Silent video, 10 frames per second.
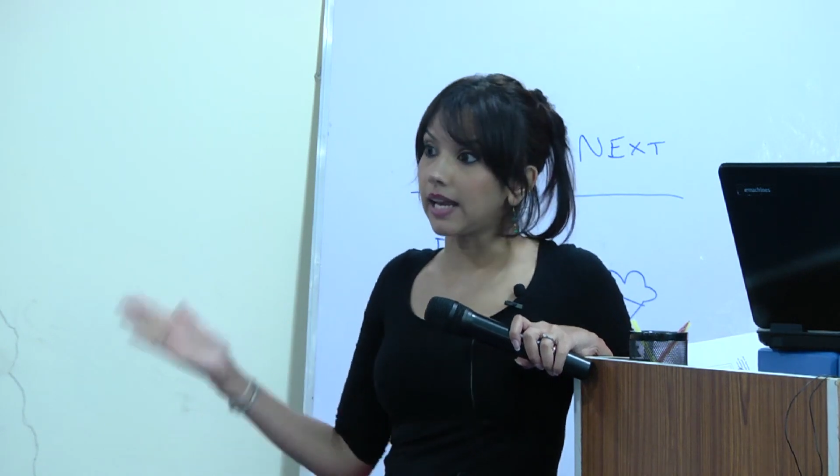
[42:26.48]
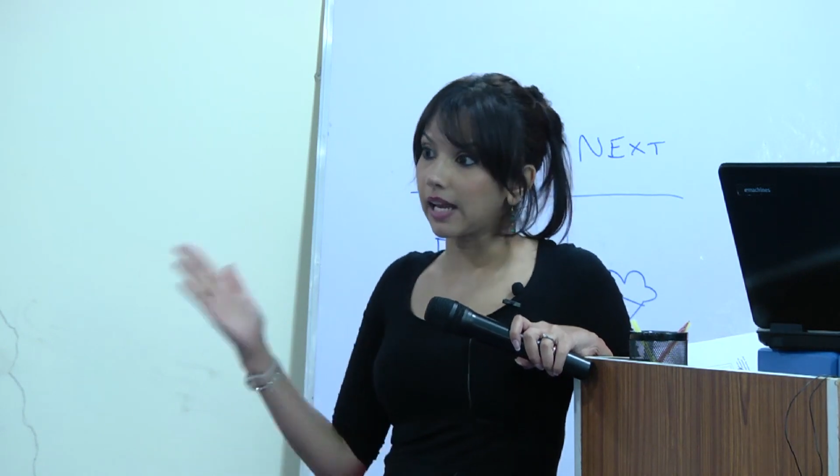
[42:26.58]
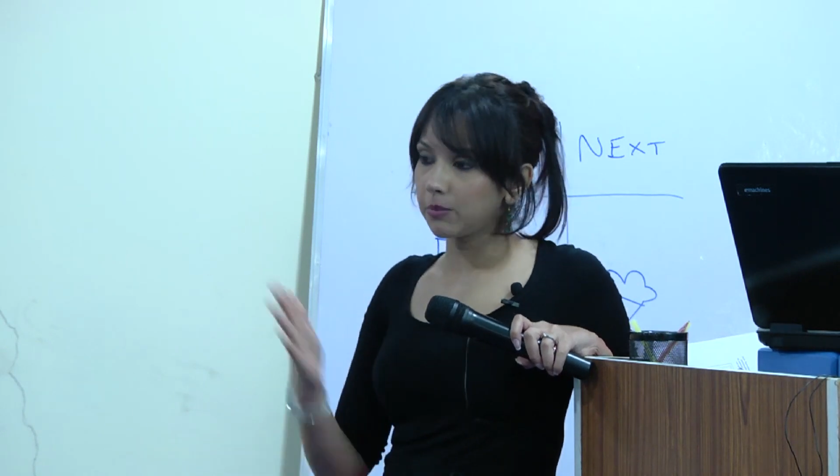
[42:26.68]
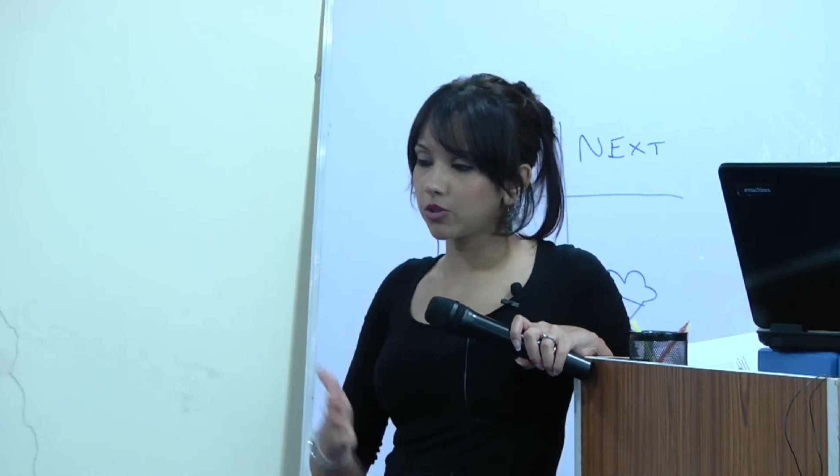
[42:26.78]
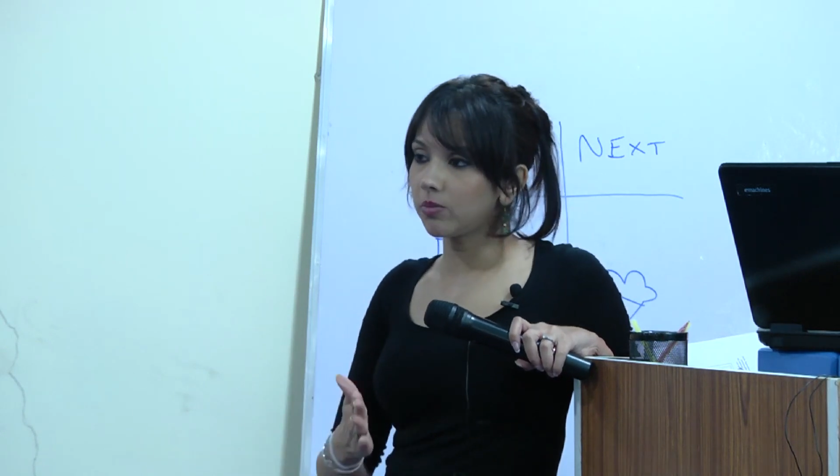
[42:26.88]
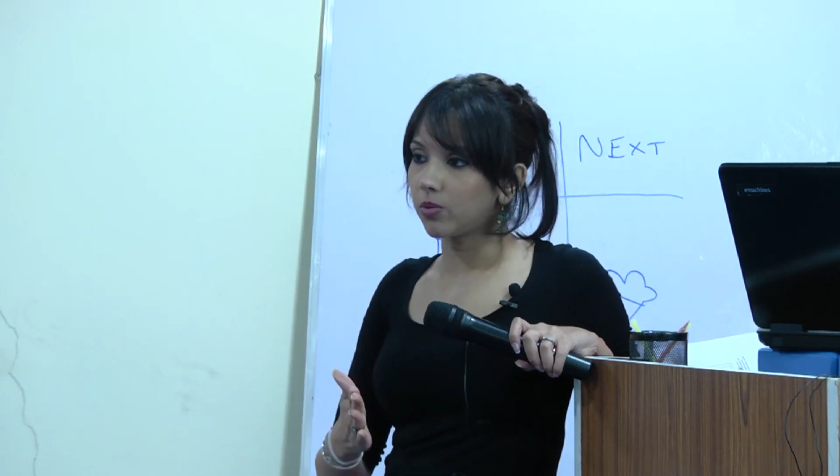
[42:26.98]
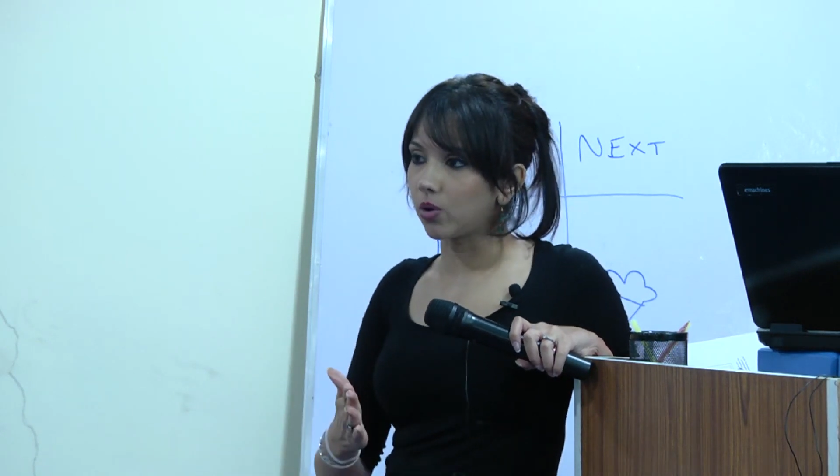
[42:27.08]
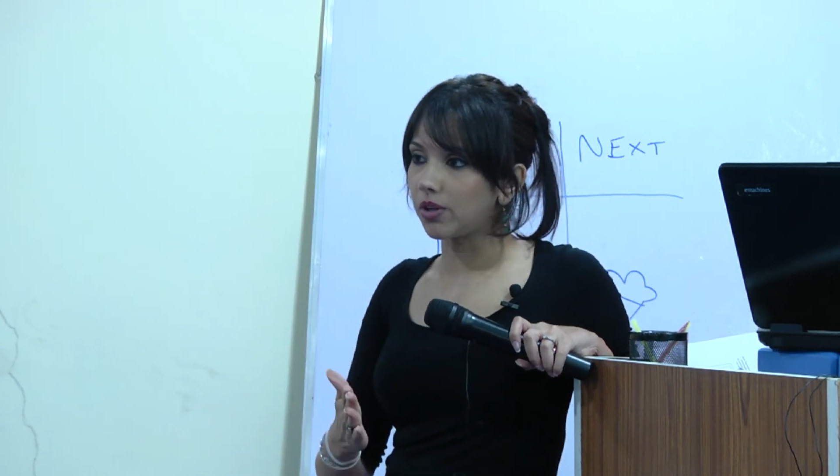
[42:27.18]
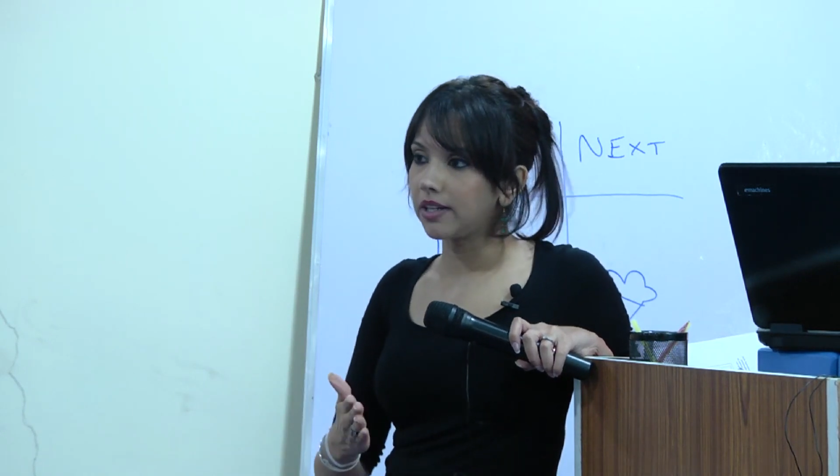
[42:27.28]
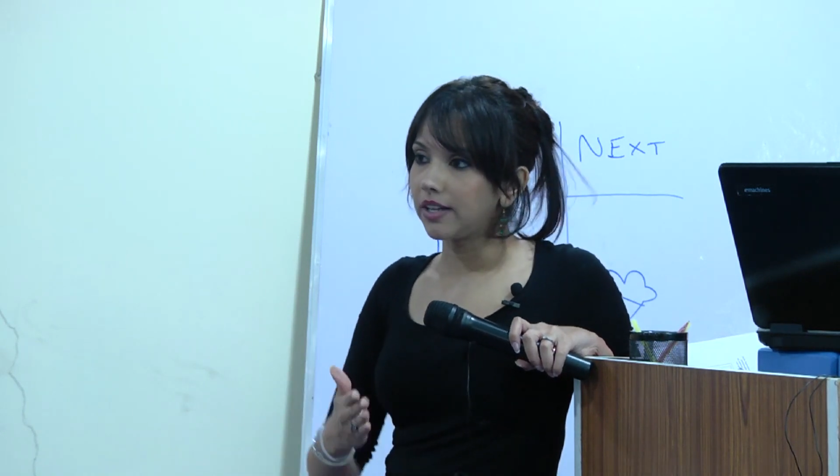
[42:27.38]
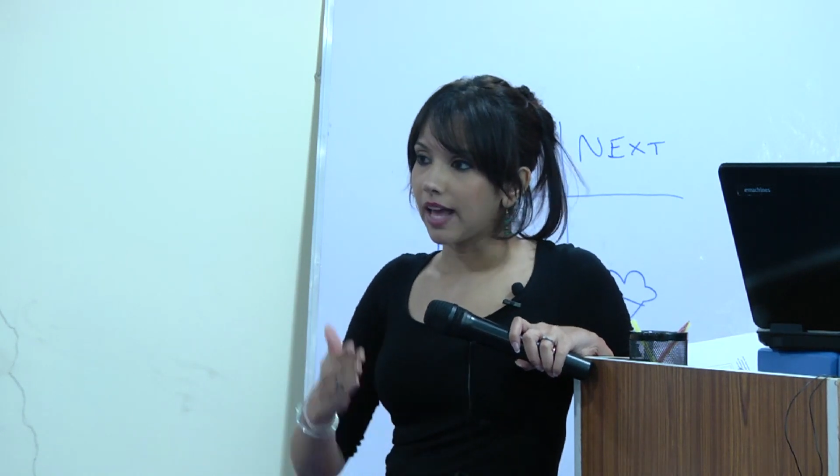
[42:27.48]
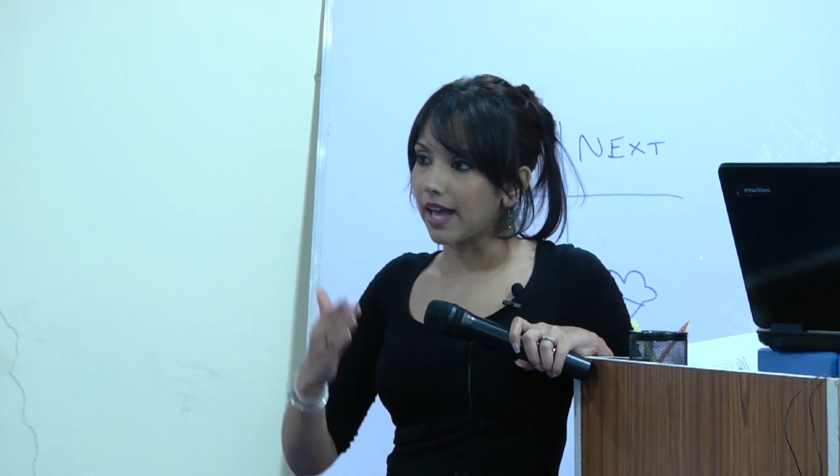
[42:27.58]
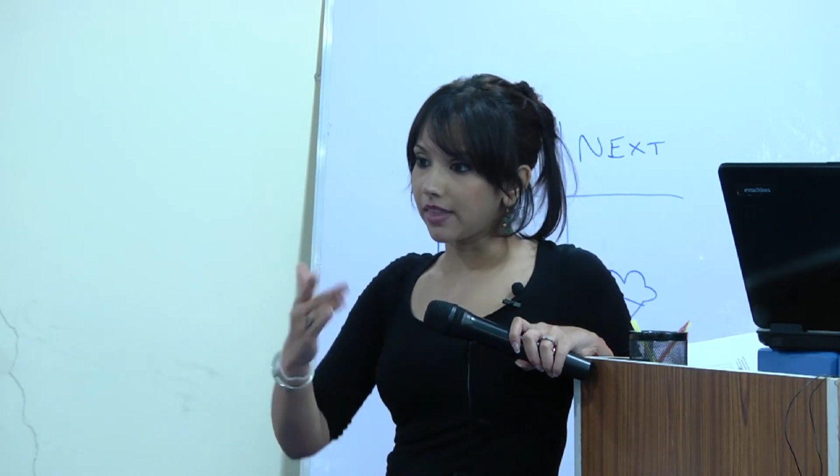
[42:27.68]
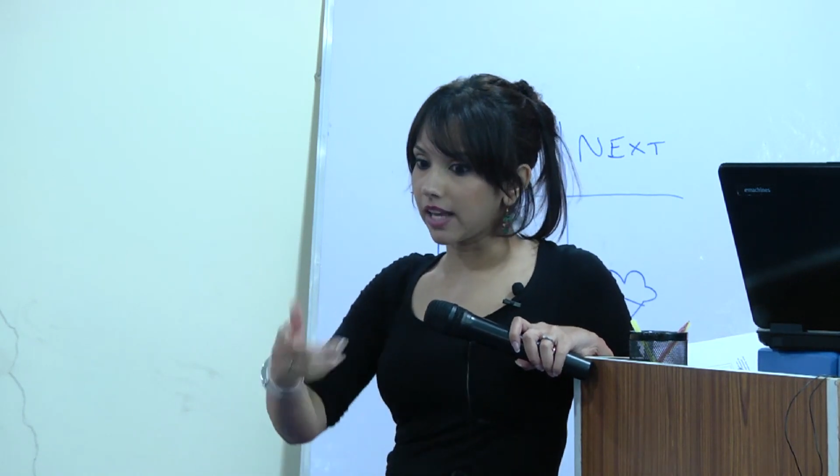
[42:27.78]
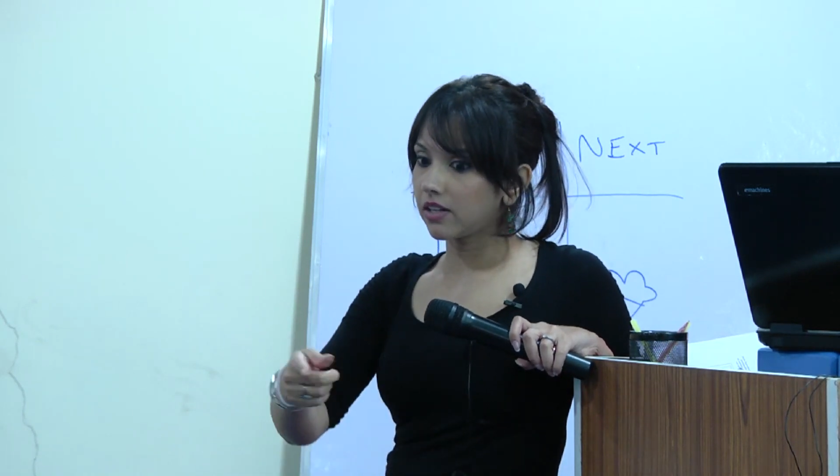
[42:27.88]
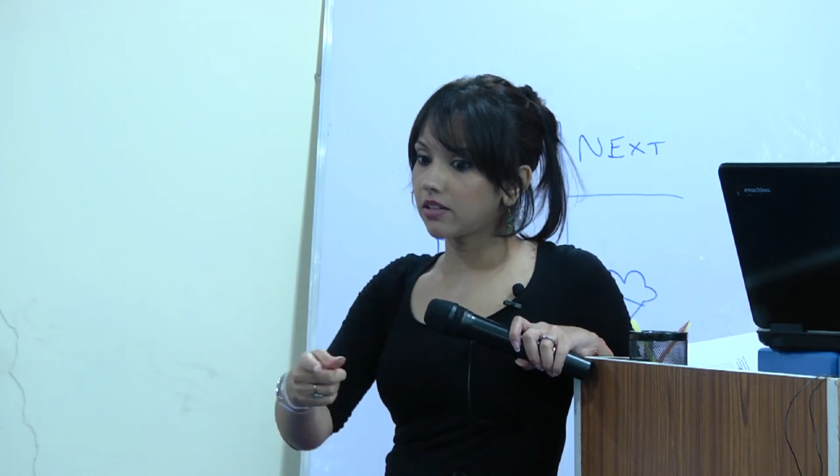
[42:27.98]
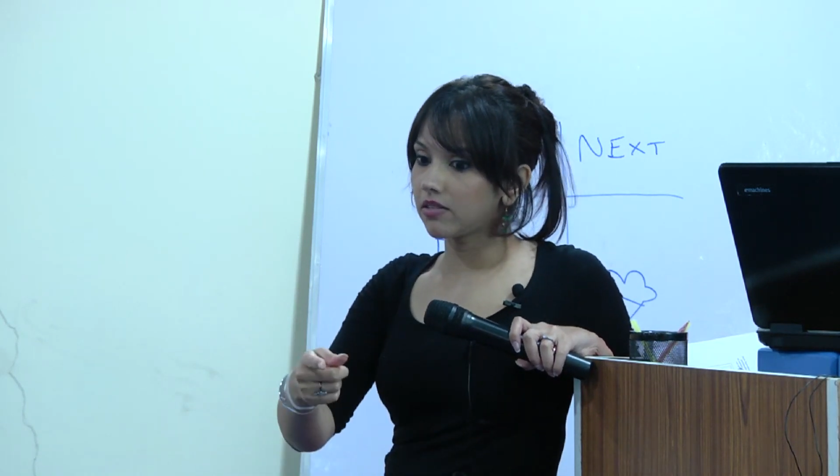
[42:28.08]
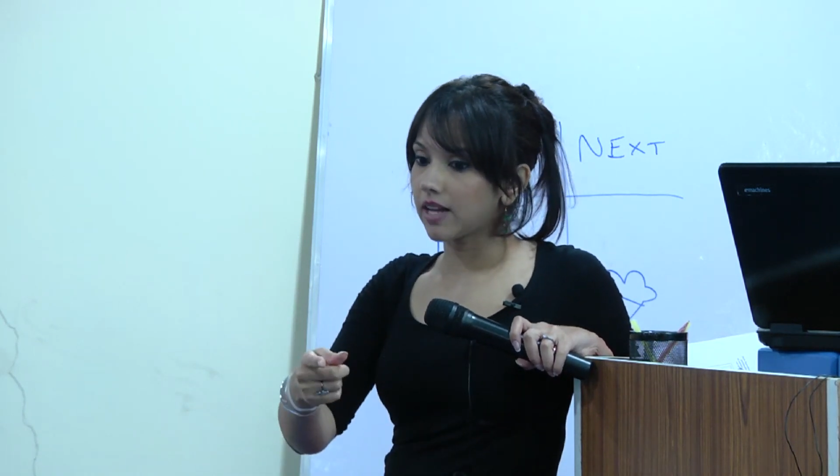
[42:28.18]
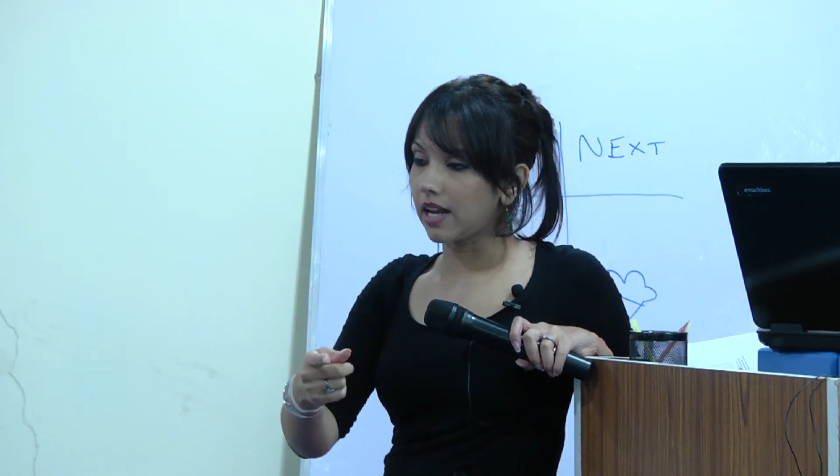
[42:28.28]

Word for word: take him to the board and then